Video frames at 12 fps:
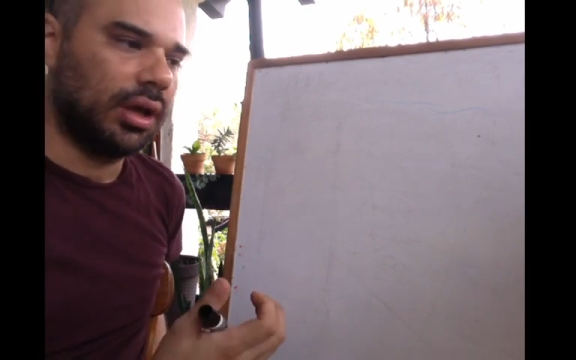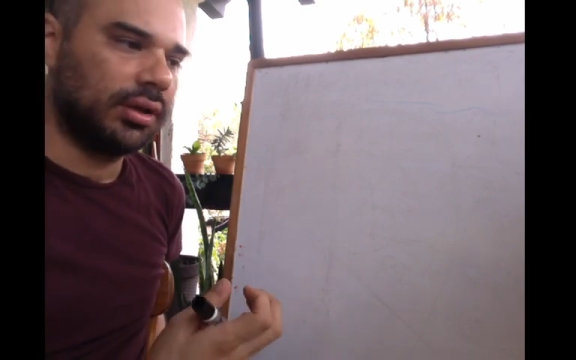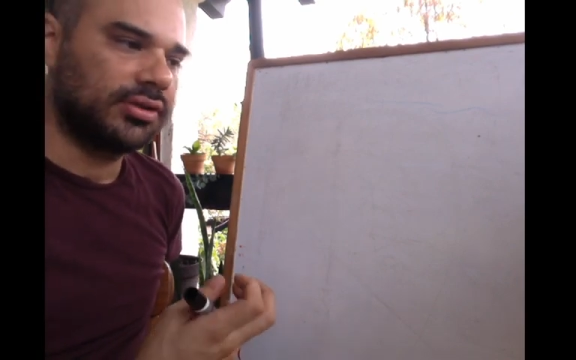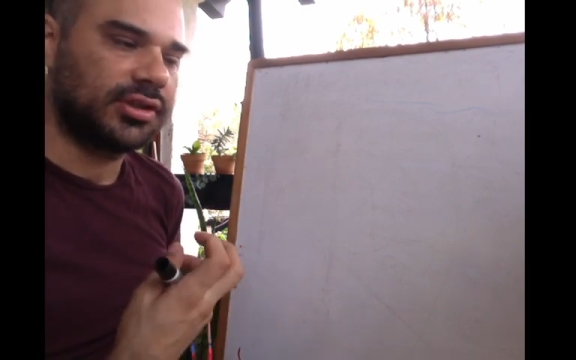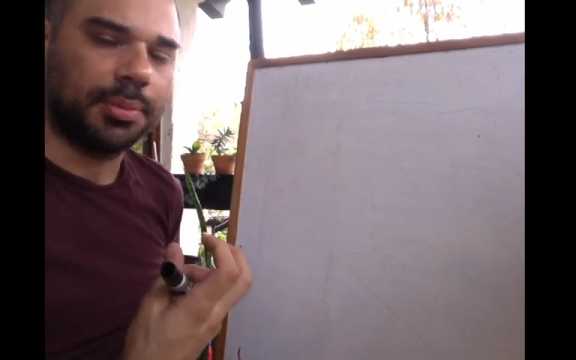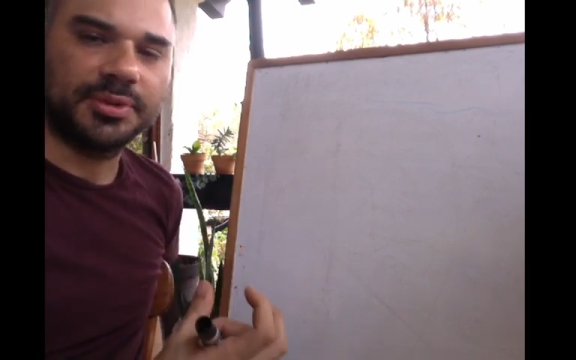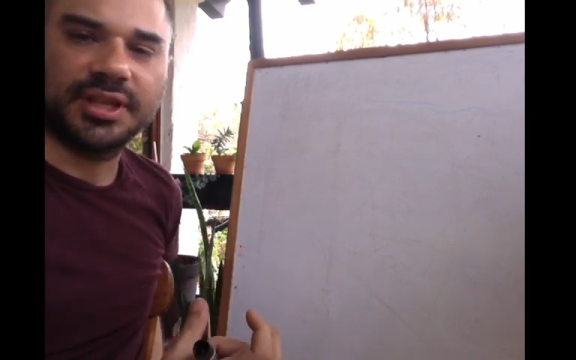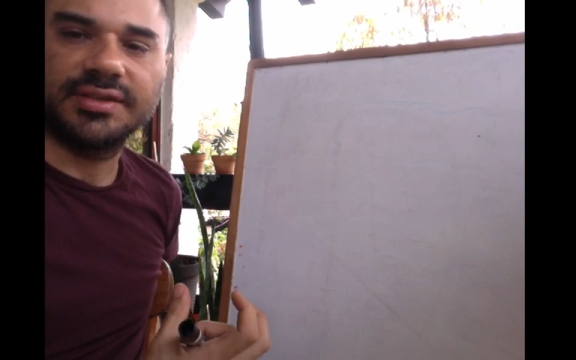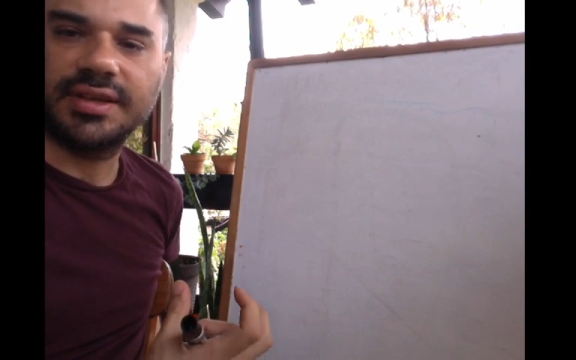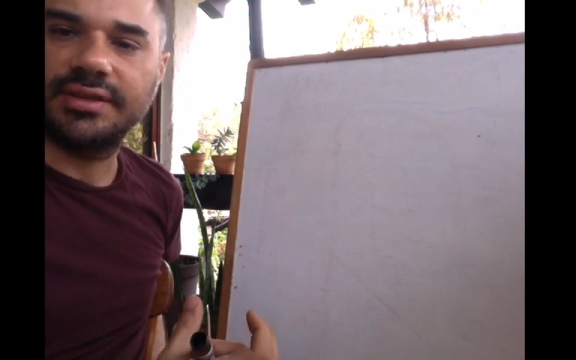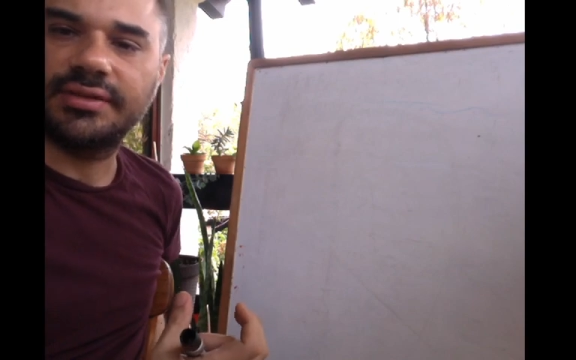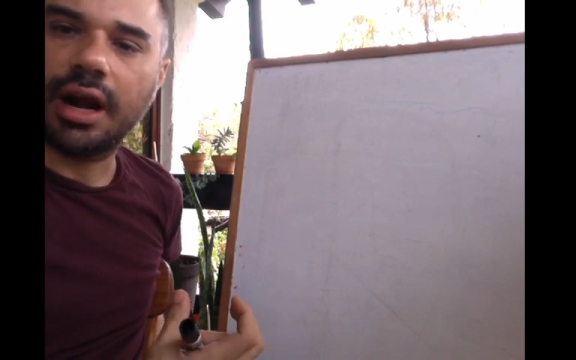
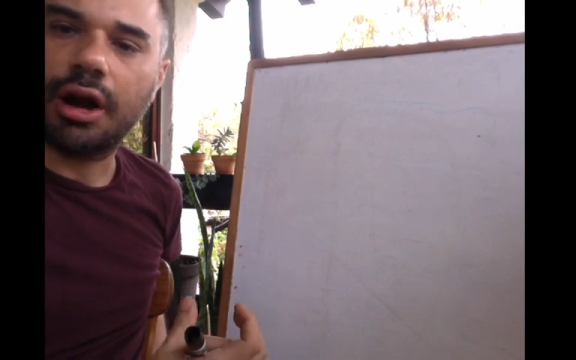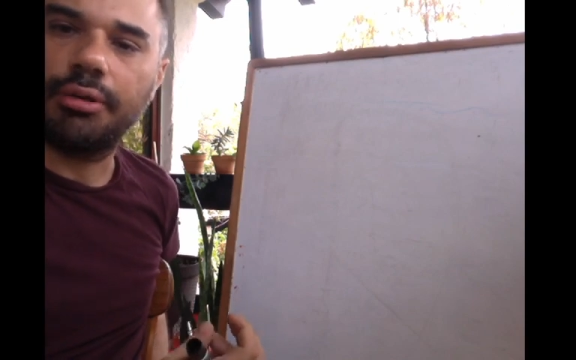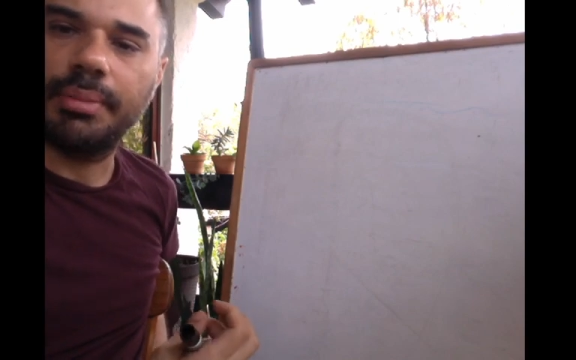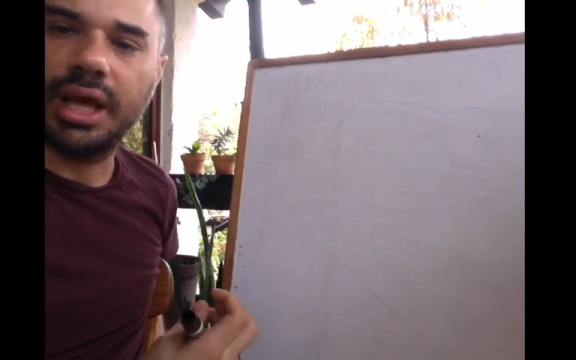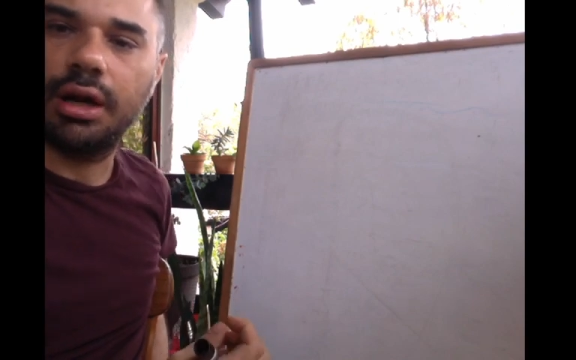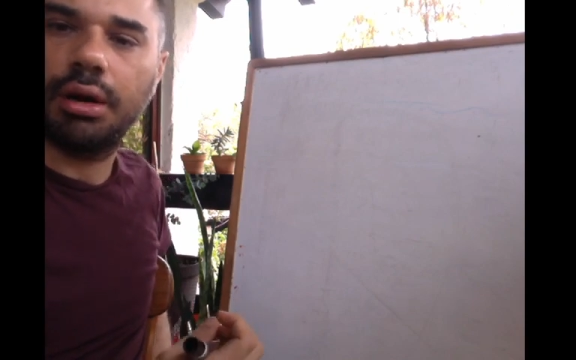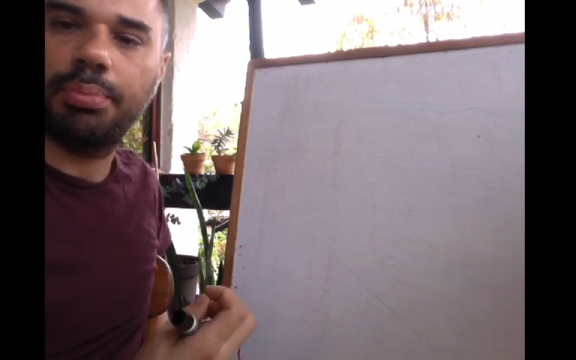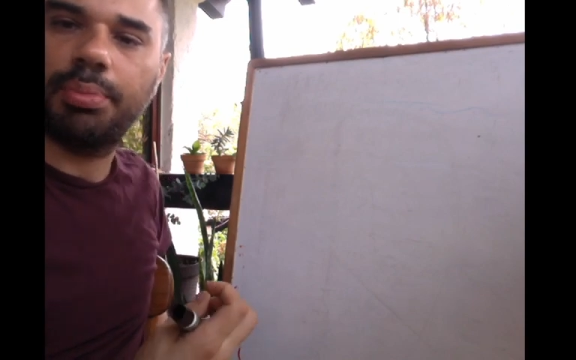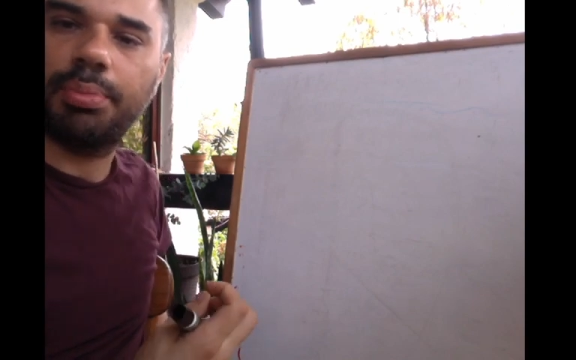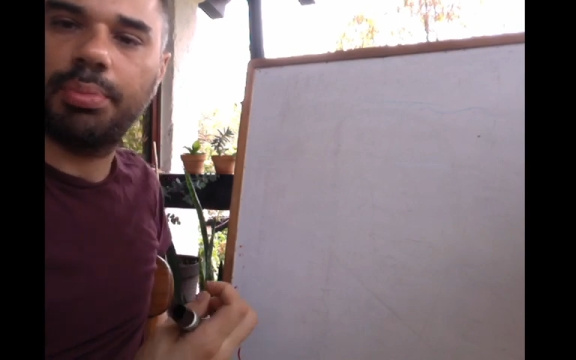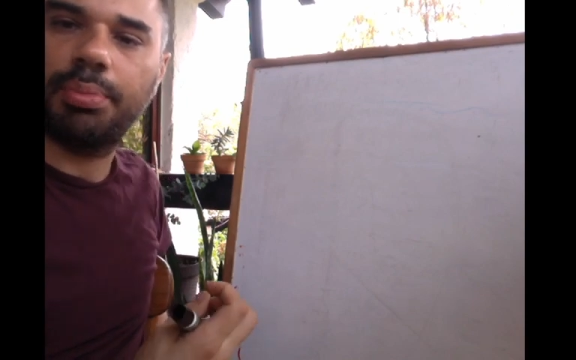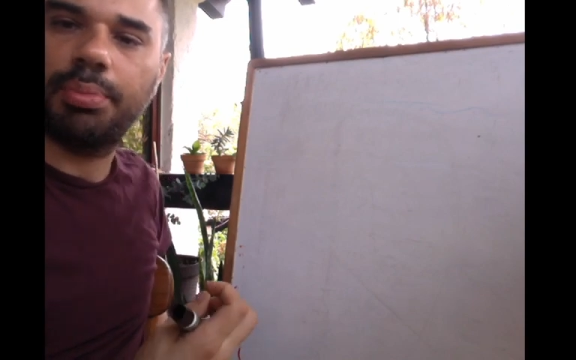substances that are made up
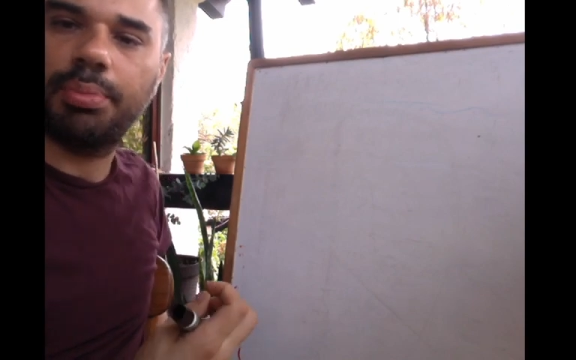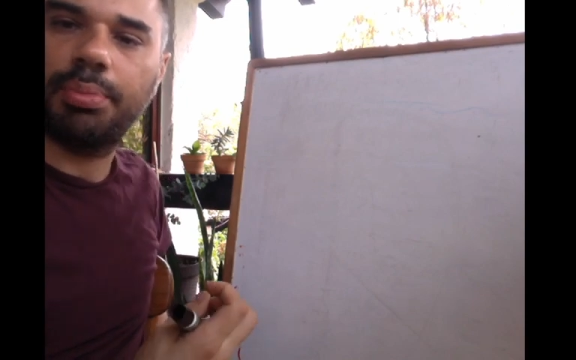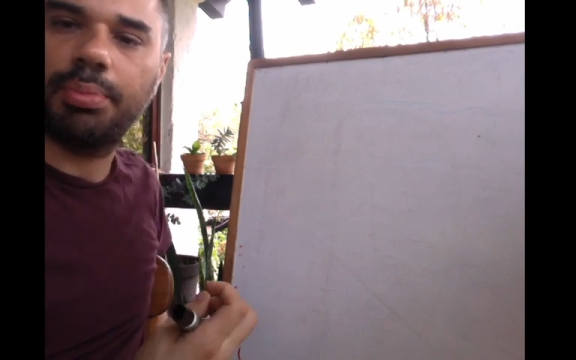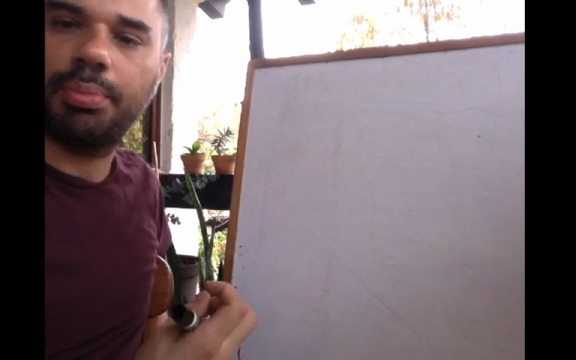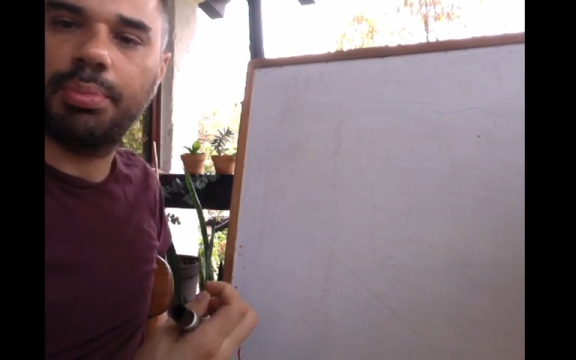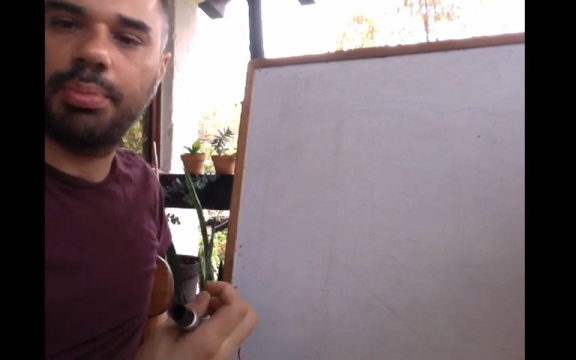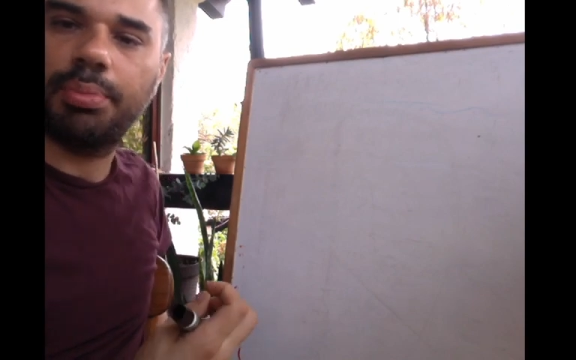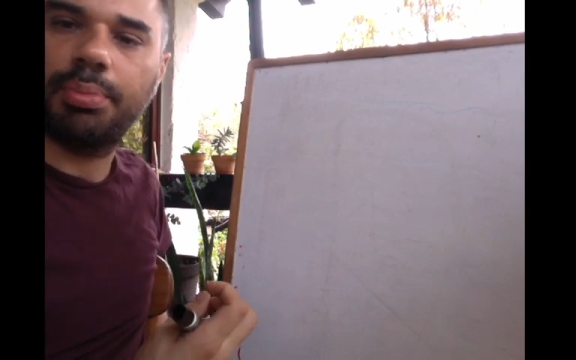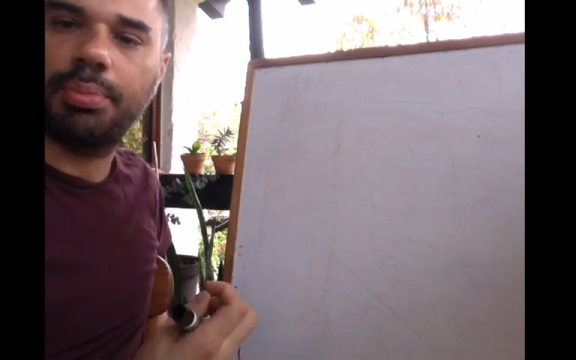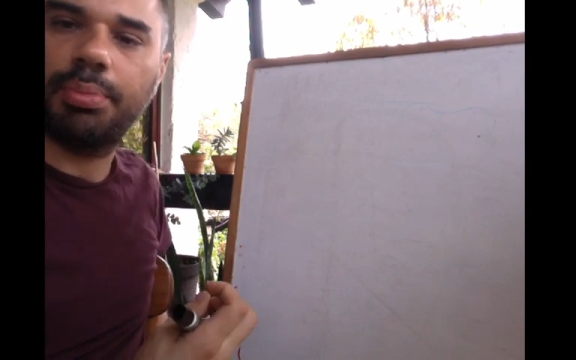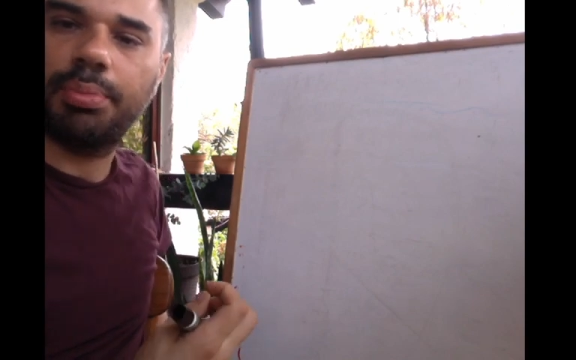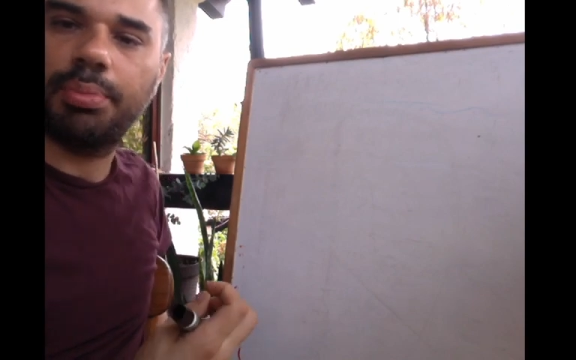of one
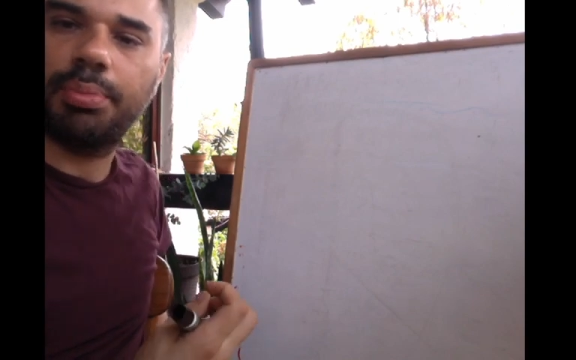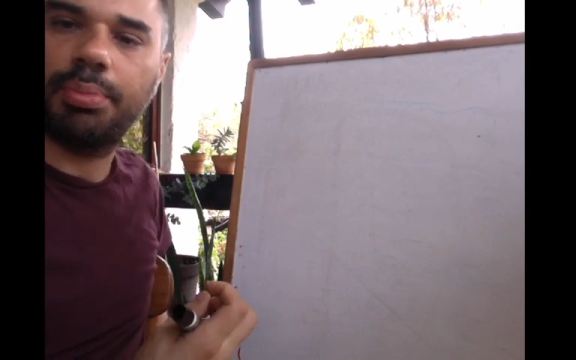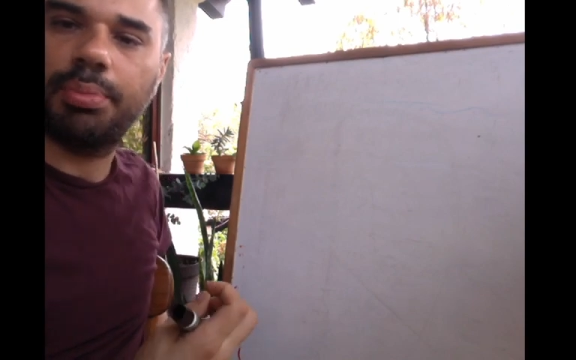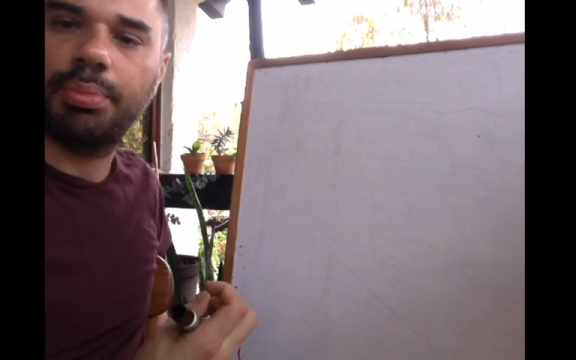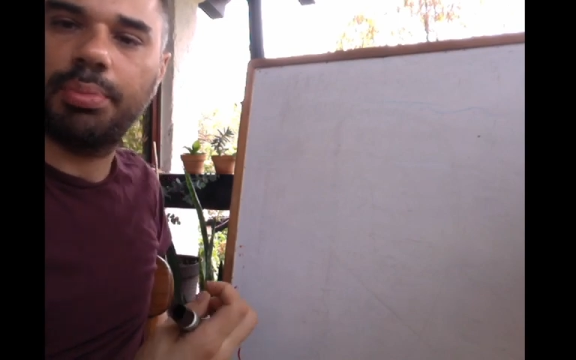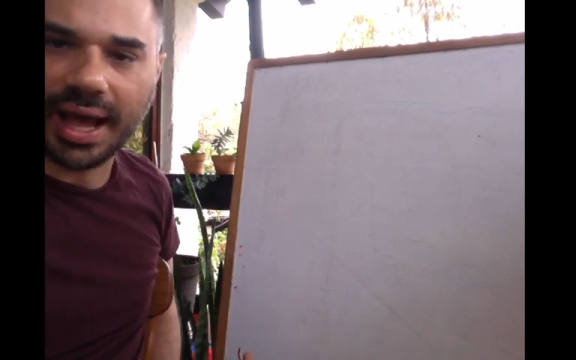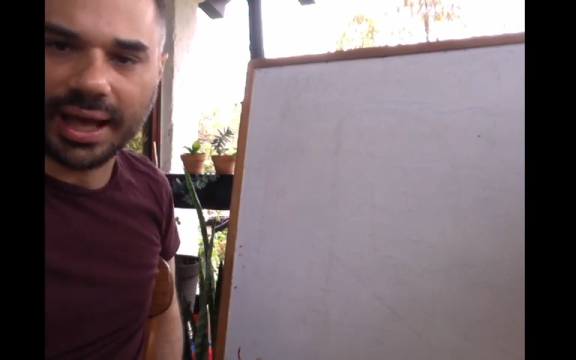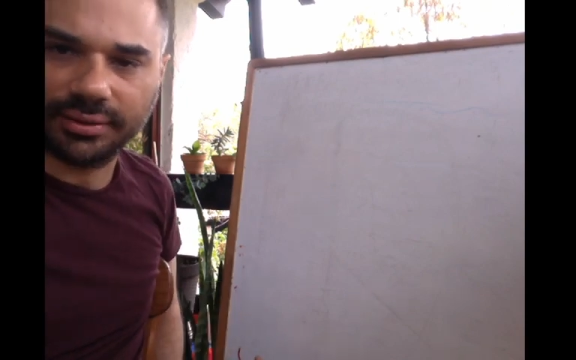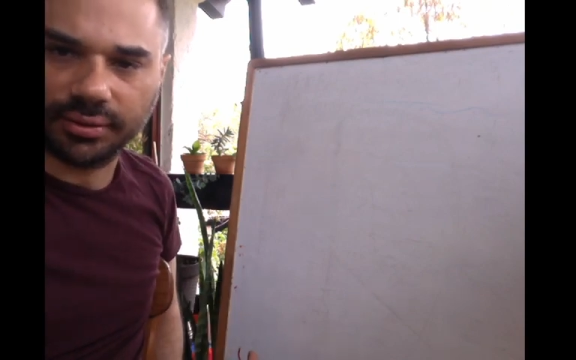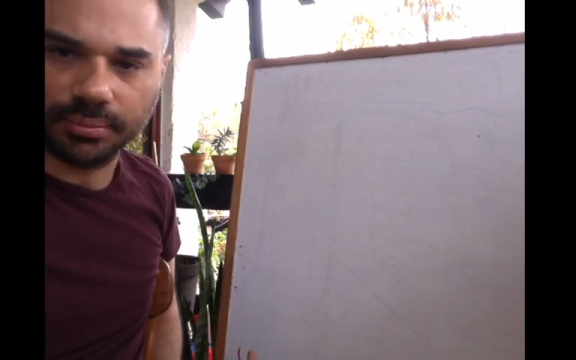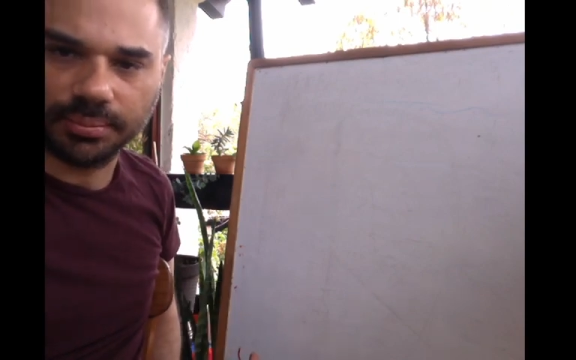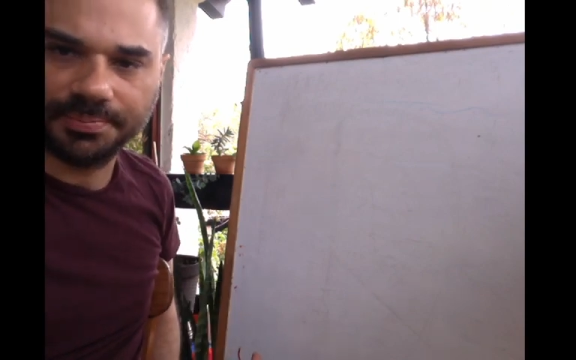kind of atom.